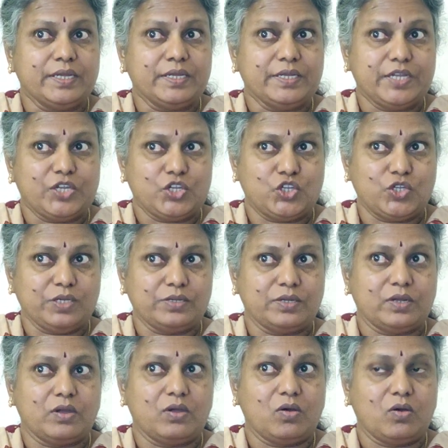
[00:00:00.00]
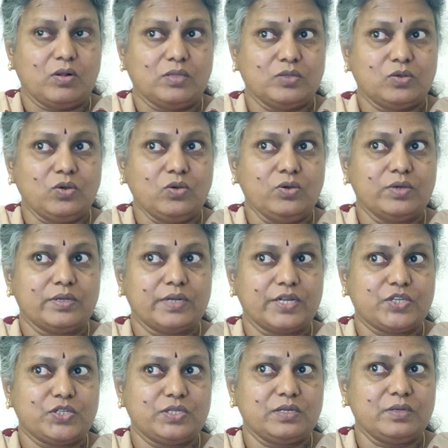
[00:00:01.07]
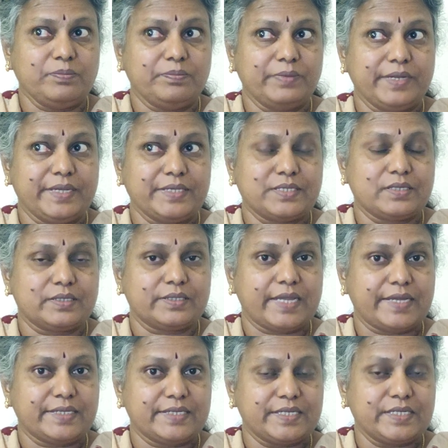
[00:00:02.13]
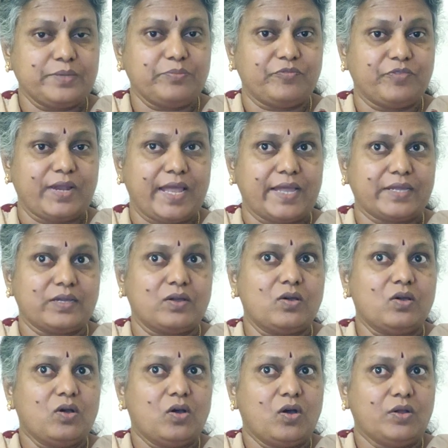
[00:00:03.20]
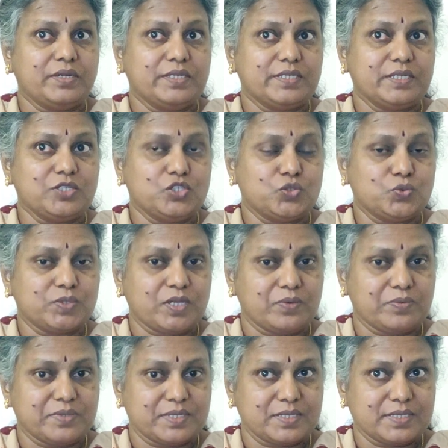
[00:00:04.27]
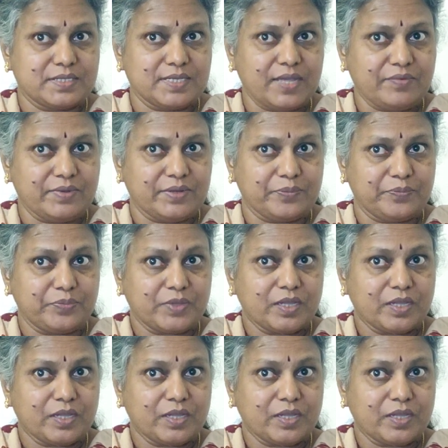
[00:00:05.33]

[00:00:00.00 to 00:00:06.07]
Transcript: nation, although Russia placed a titanium flag on it in 2007.